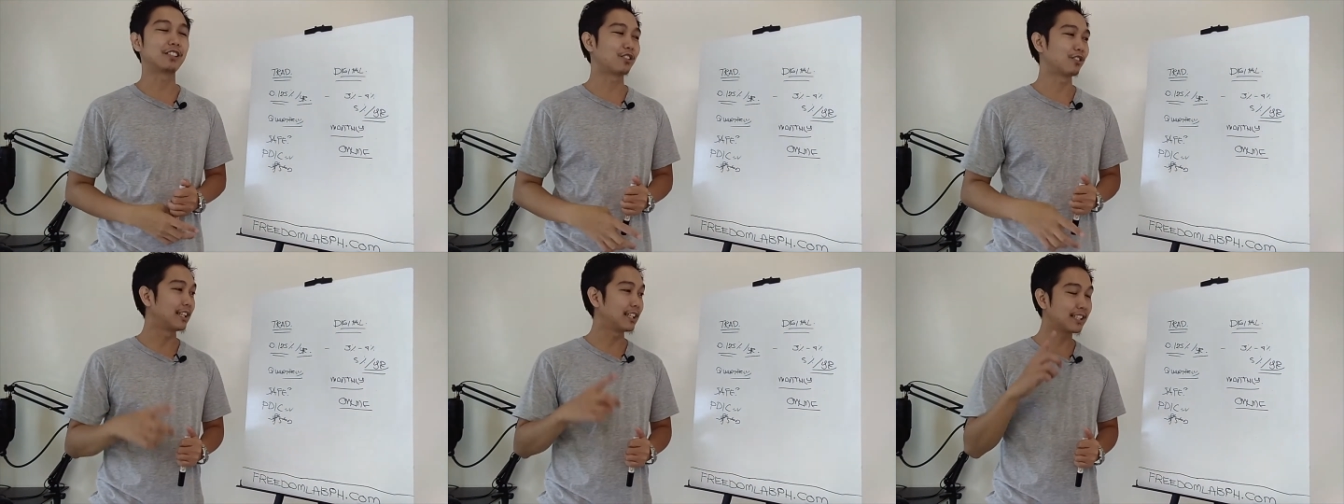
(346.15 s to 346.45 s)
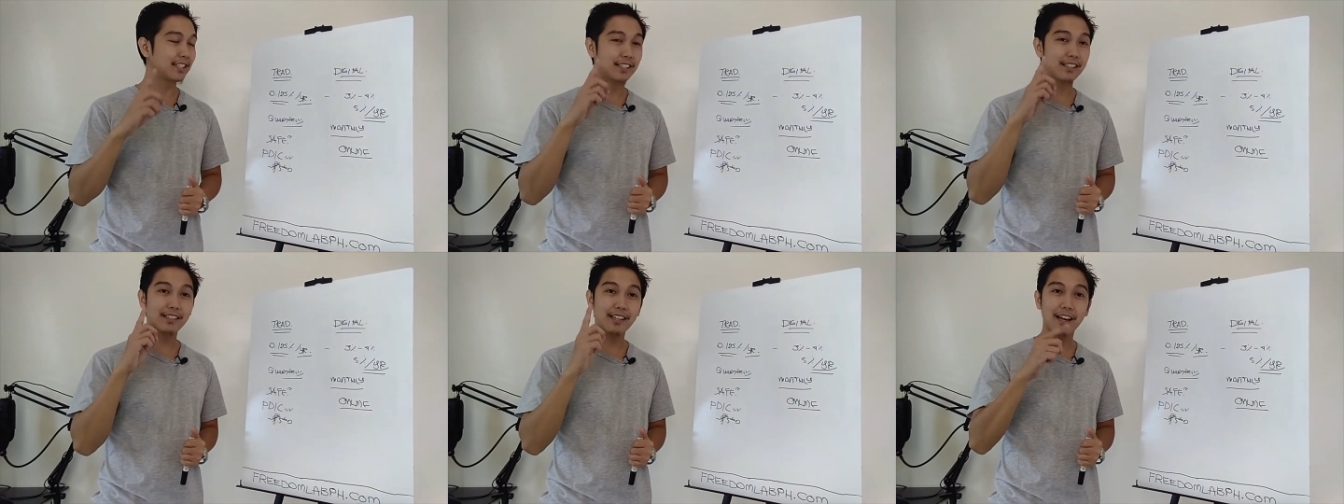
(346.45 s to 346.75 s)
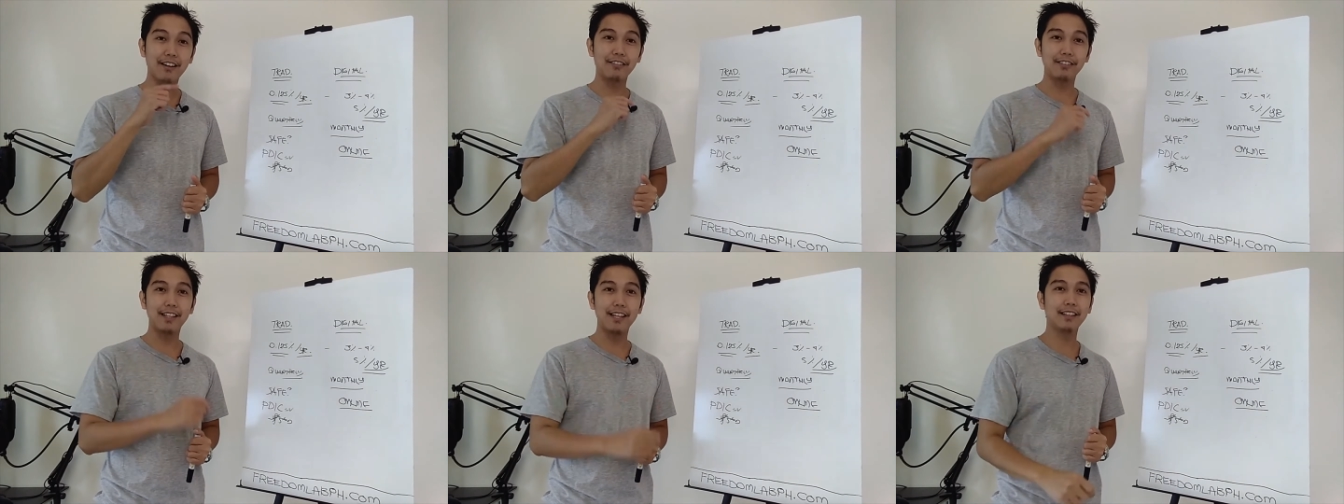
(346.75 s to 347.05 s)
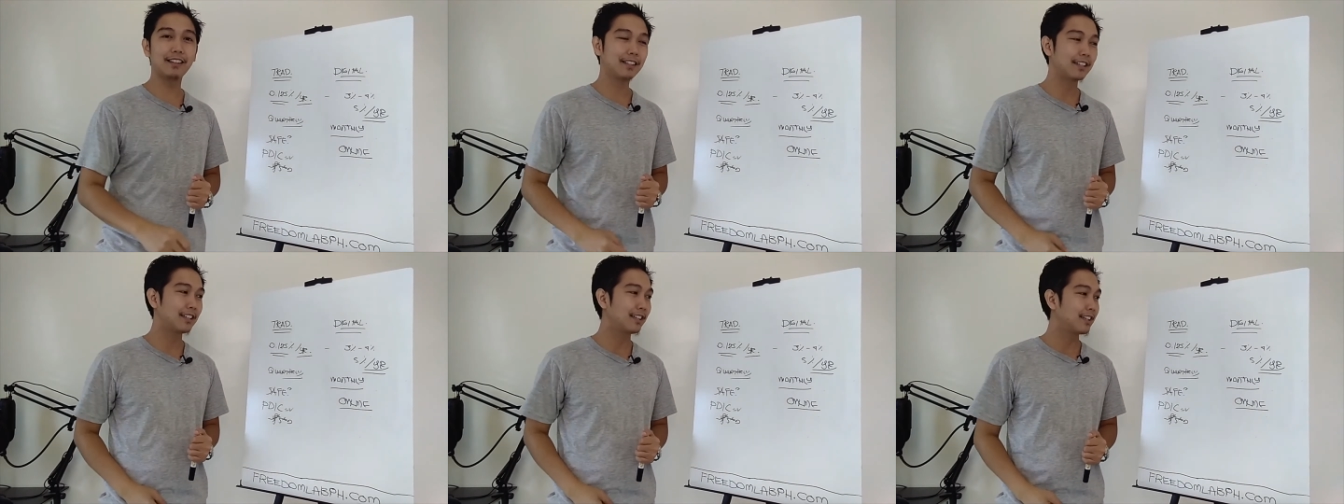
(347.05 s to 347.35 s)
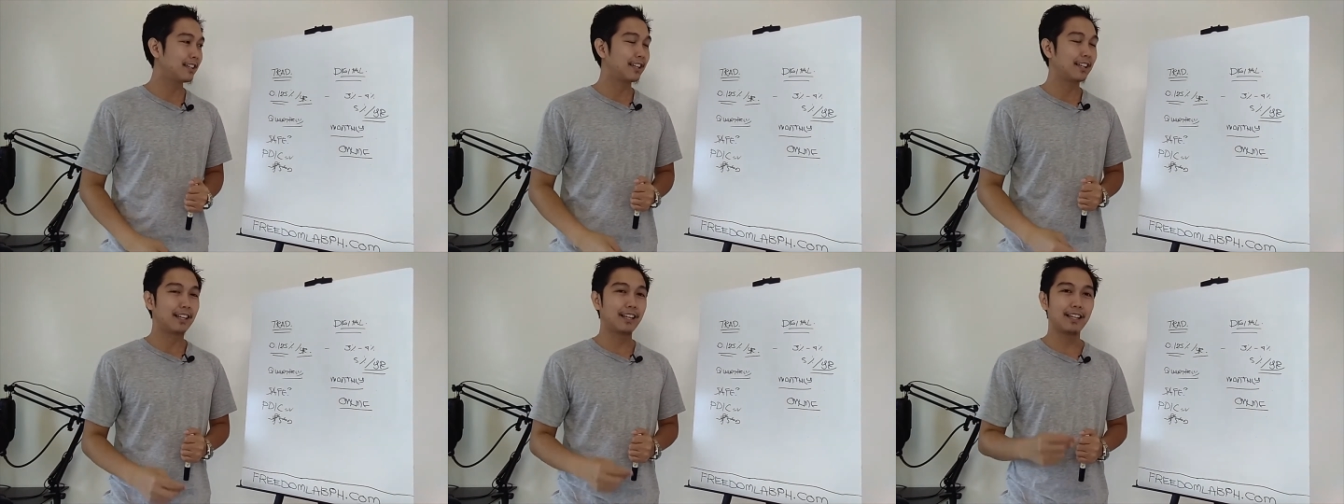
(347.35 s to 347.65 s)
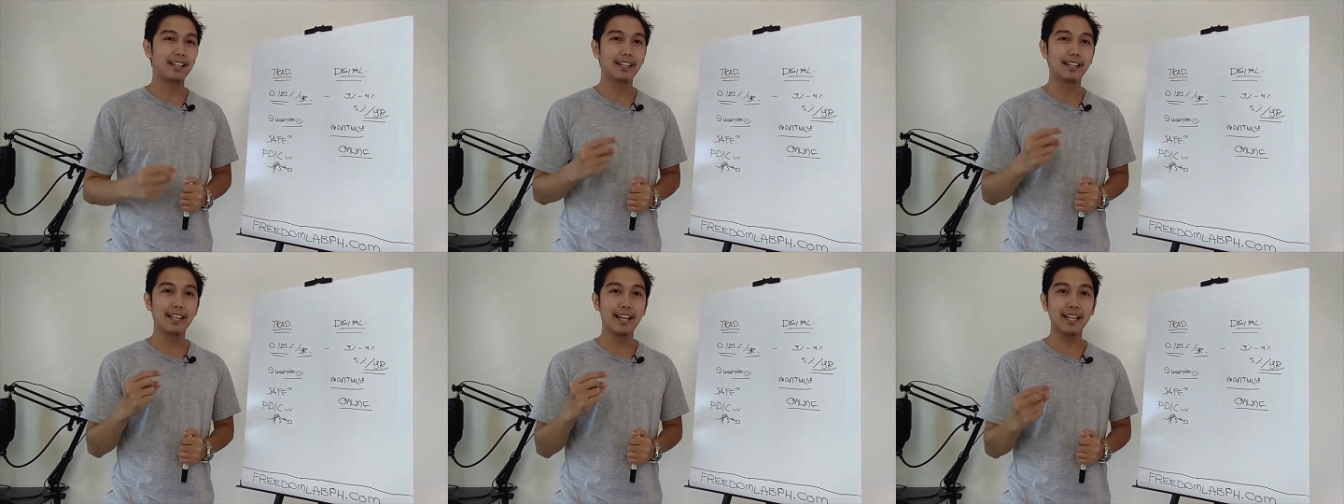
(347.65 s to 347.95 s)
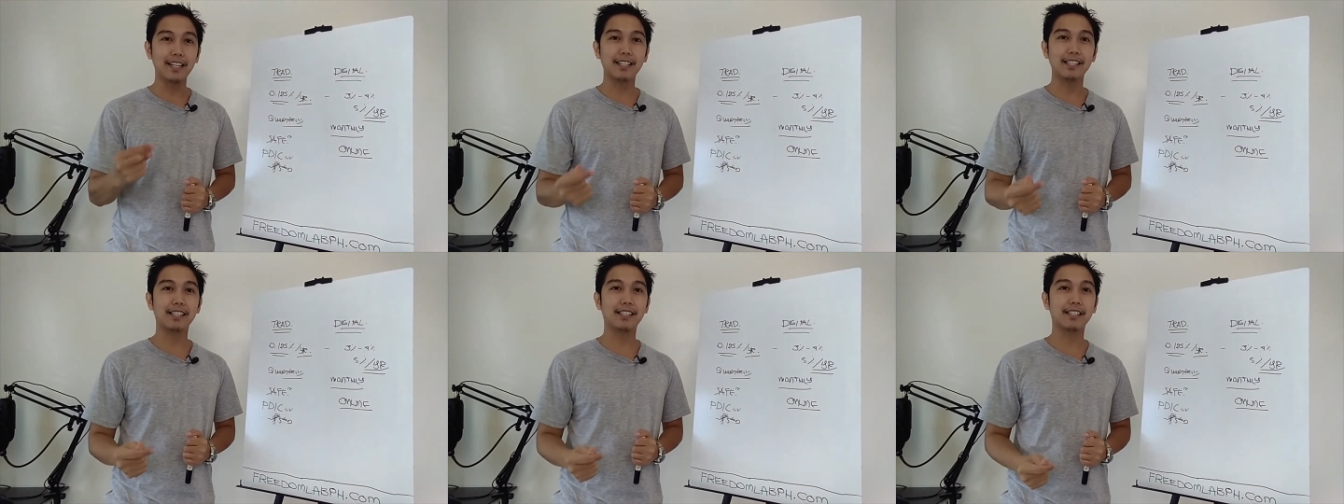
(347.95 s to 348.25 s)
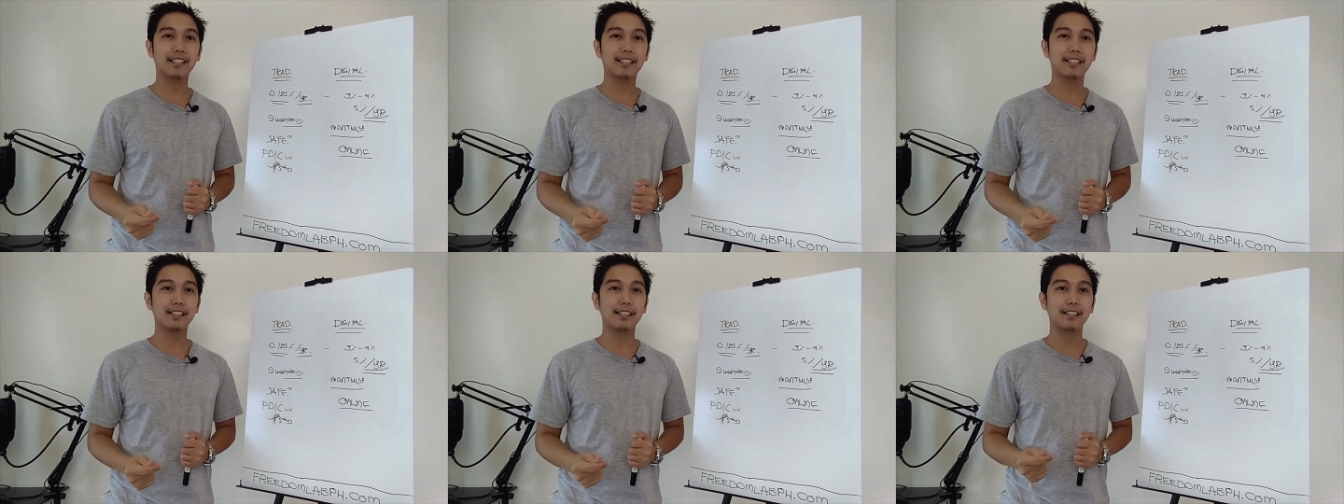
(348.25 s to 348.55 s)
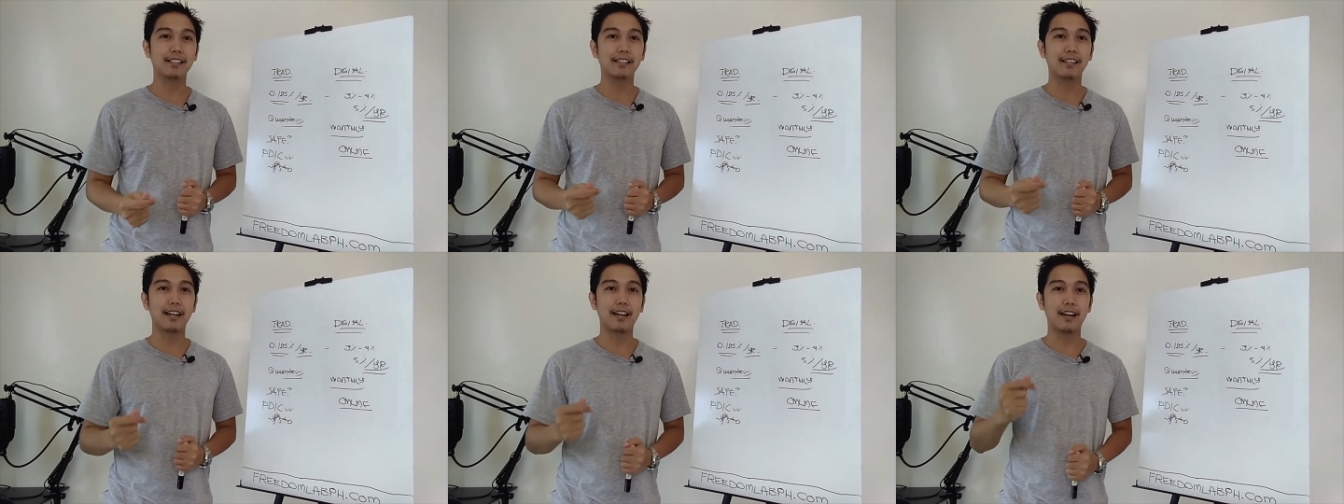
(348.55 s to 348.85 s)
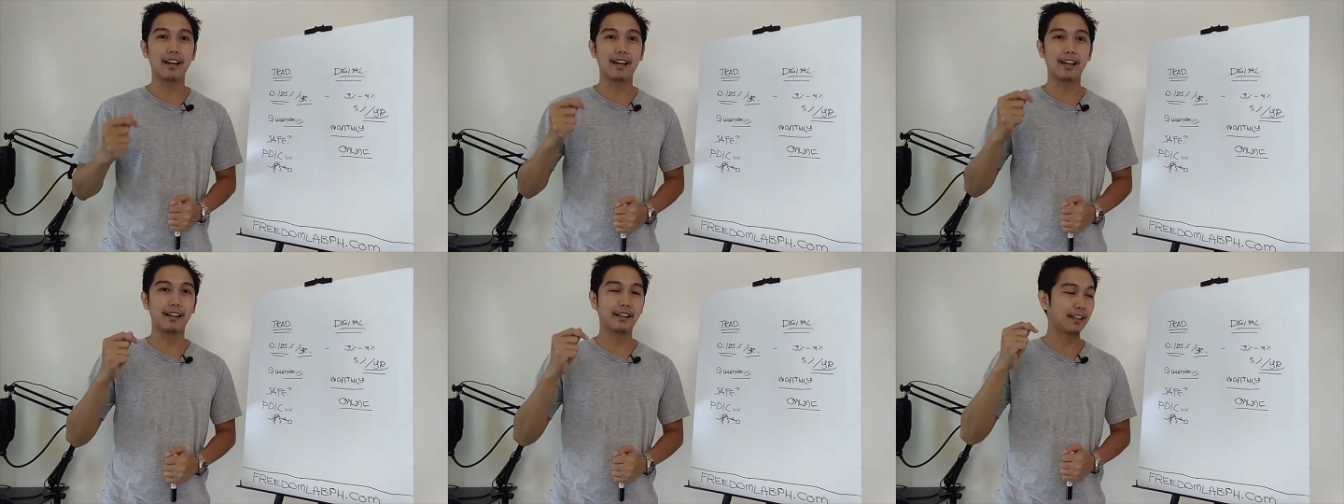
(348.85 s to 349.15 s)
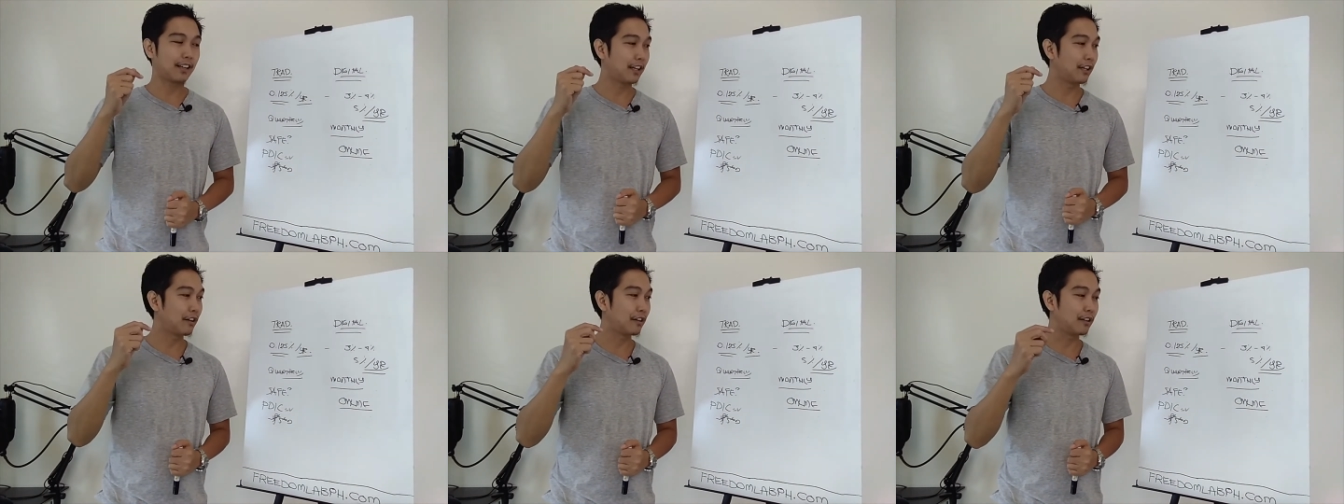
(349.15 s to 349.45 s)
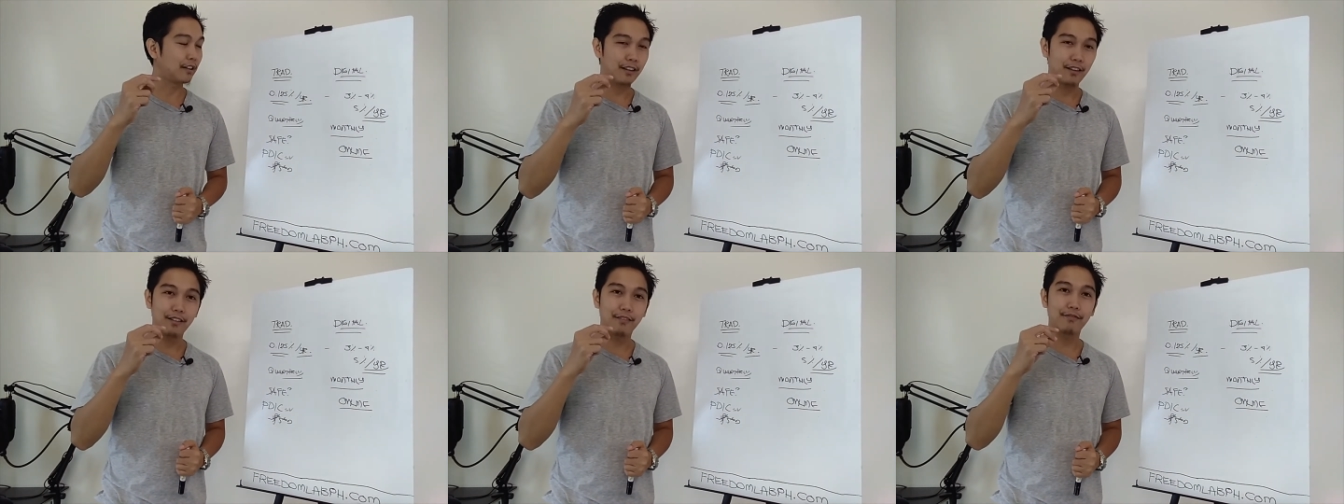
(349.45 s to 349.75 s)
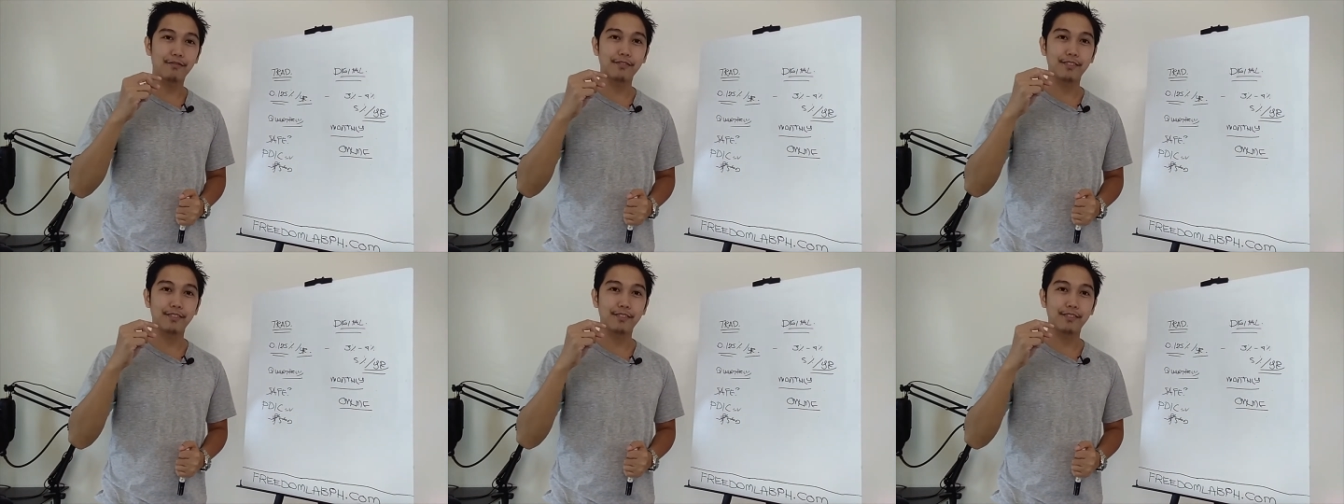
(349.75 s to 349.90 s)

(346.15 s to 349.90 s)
So let's tackle that in the next, uh, in